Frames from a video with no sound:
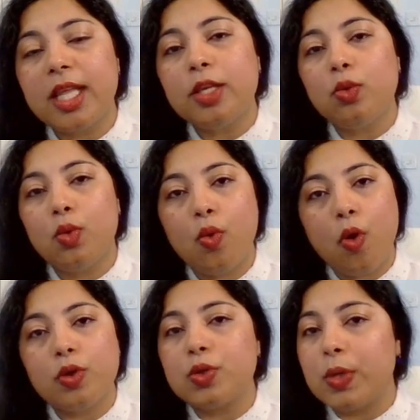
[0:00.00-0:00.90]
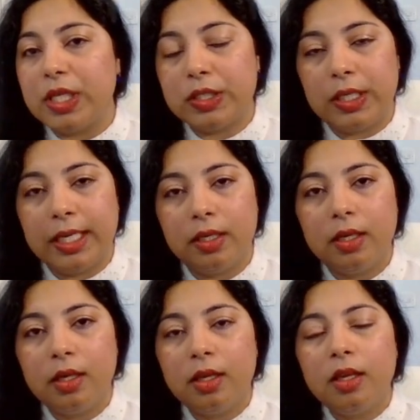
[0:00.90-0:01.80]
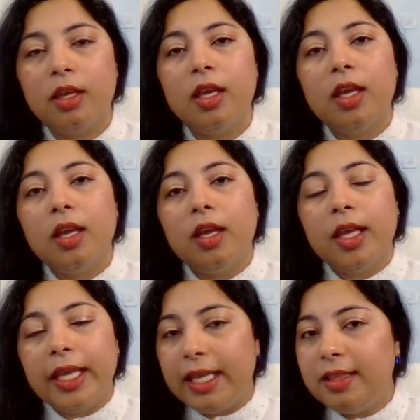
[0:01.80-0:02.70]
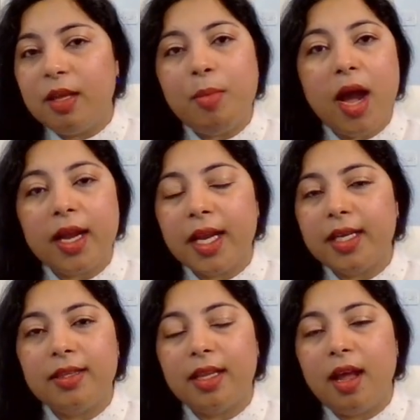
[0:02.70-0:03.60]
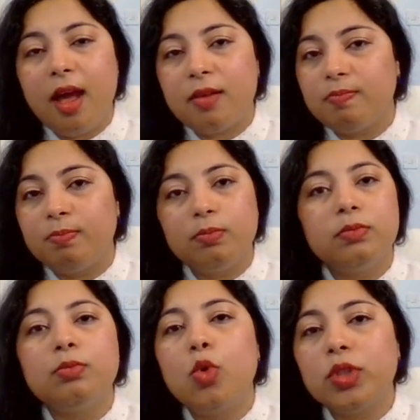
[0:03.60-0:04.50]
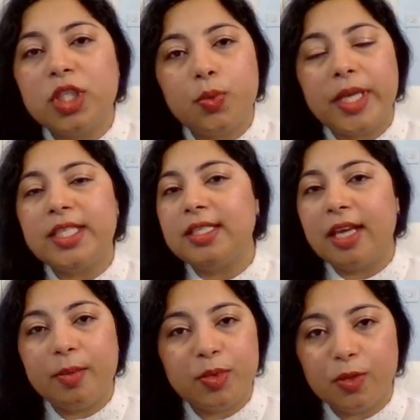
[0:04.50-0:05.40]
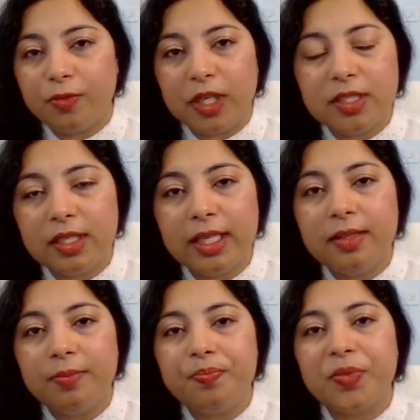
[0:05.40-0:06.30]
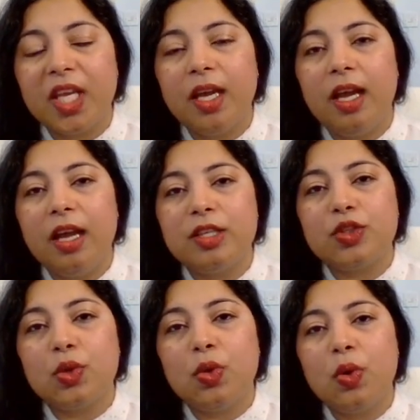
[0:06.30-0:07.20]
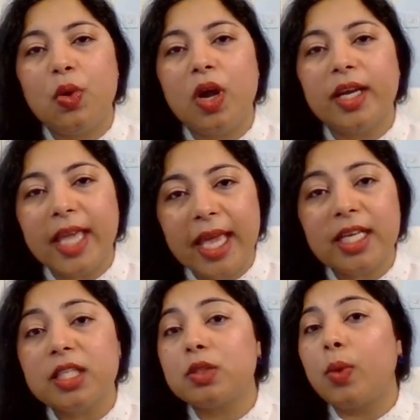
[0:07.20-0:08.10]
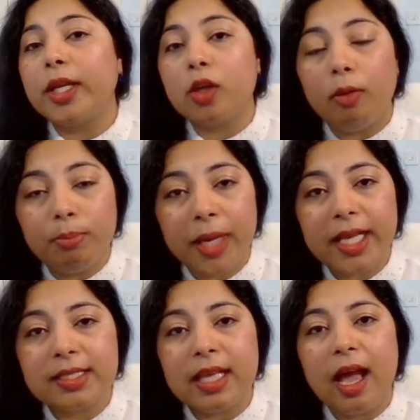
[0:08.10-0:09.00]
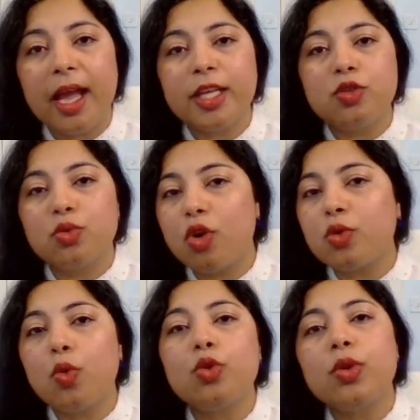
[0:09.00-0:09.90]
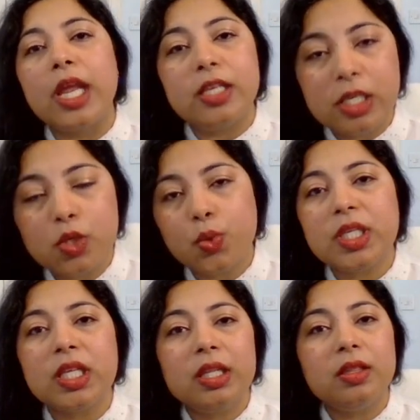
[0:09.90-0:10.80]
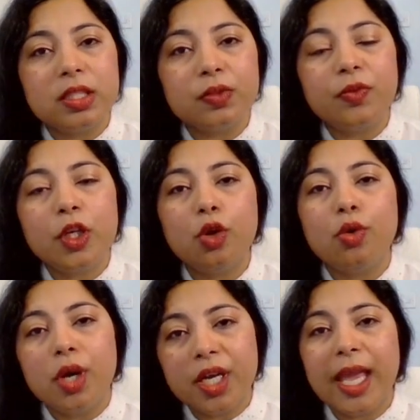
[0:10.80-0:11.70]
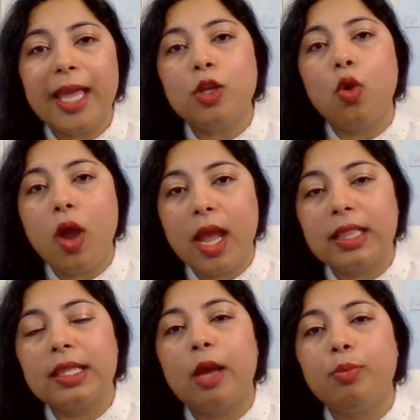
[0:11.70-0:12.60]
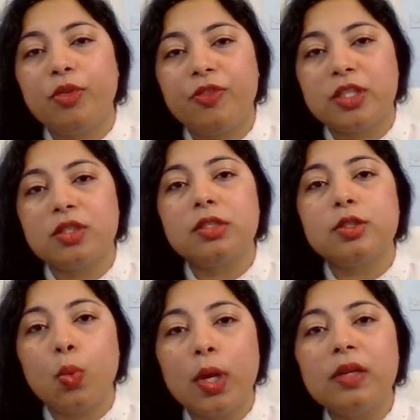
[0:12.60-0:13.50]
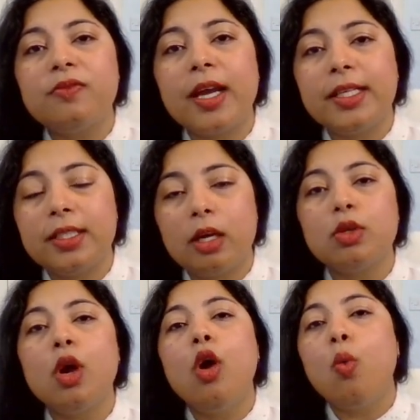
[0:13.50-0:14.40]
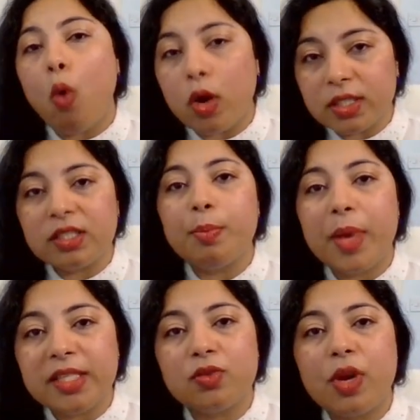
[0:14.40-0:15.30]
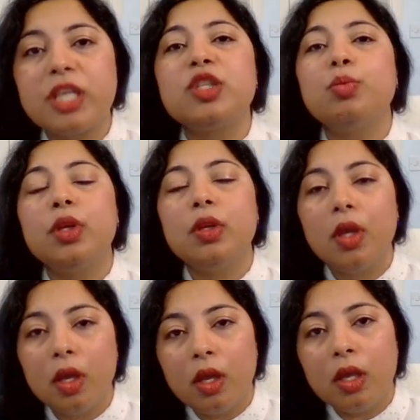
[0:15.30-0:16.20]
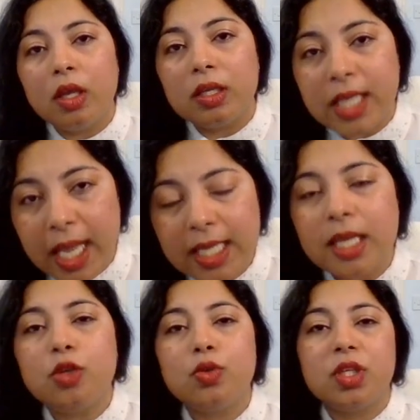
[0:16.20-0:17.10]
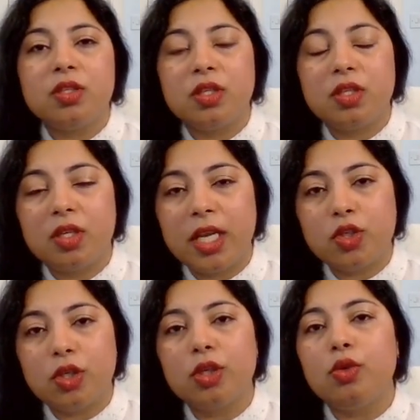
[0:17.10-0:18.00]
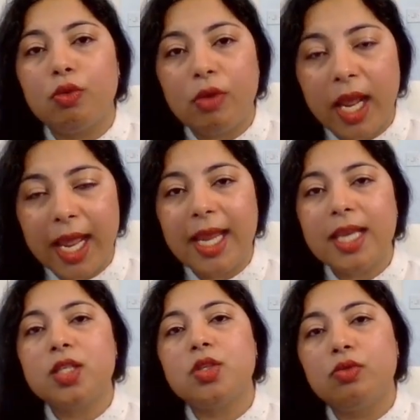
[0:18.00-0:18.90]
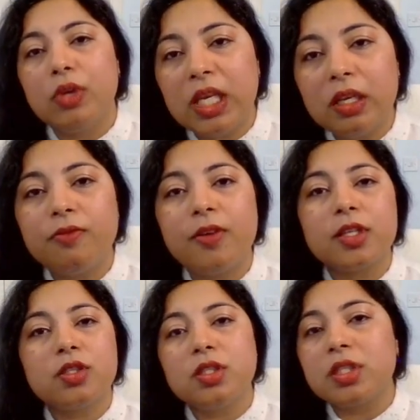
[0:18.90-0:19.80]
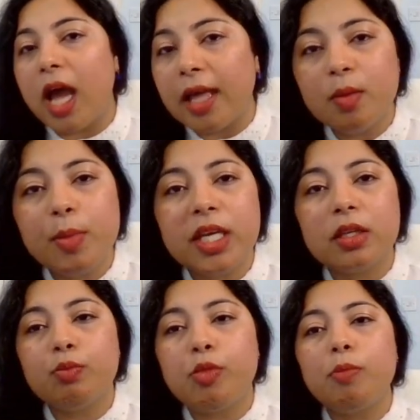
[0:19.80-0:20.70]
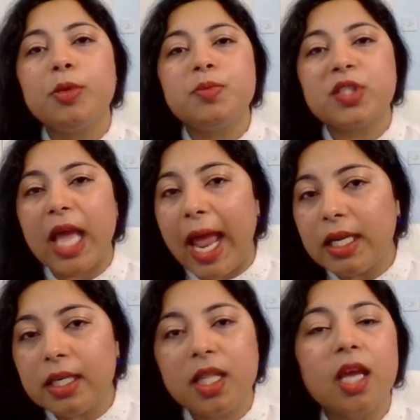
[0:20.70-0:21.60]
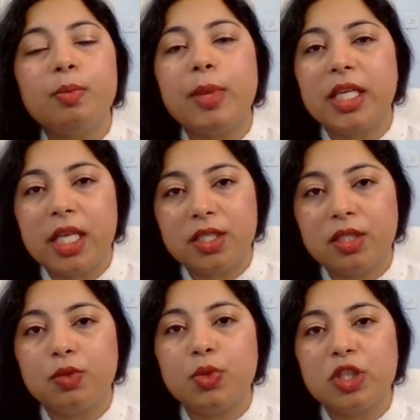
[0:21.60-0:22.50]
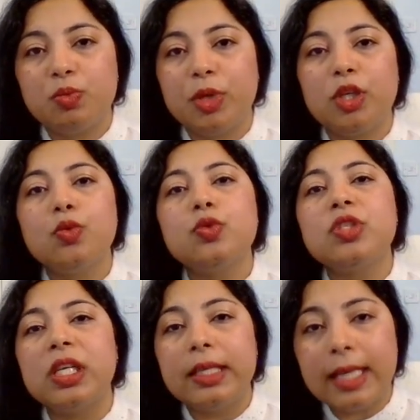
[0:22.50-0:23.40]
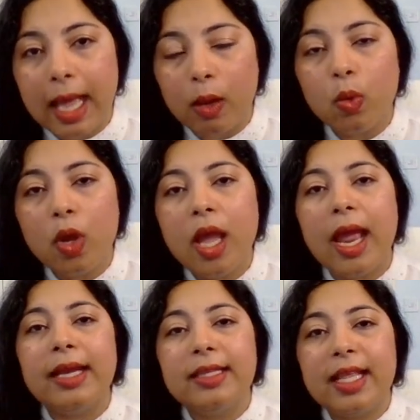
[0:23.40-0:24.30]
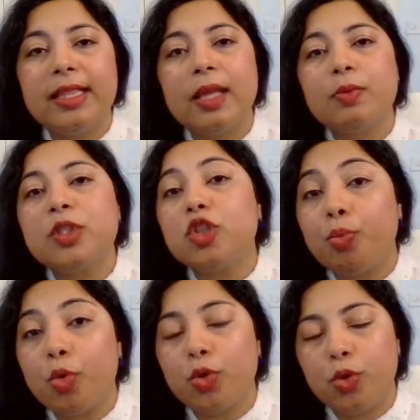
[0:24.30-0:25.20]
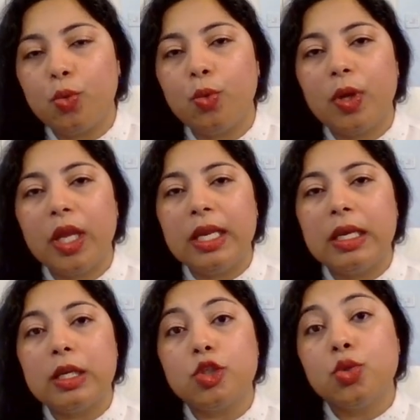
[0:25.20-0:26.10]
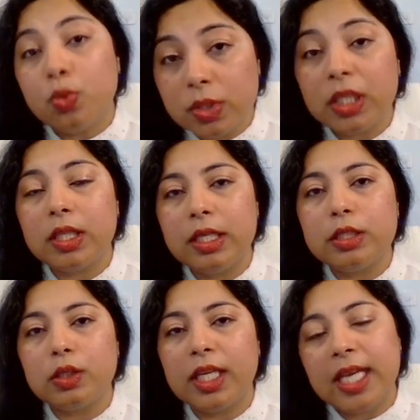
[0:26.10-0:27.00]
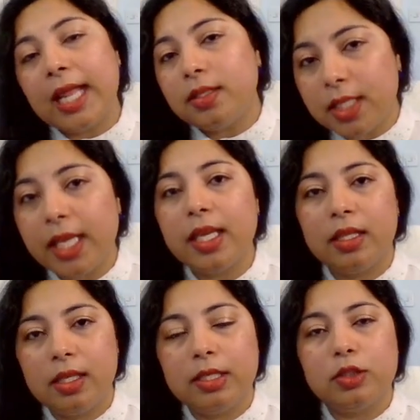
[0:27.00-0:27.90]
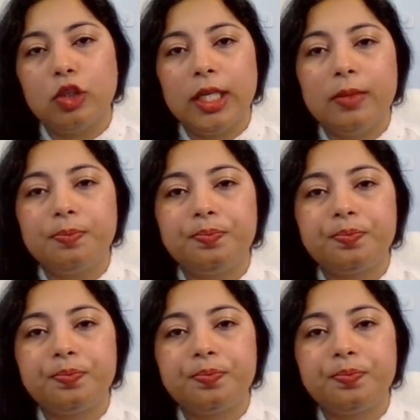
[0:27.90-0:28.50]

Then you go on to insulin. In the market, there are more than 20 types of insulin. So again, it is quite complex. I do not want to get into it in this video. Again, your healthcare professionals will find out what's the best regimen, taking into consideration your age, renal functions, other medical problems, and the other medications which has been used till now, and then they will support you in choosing the insulin and taking the insulin.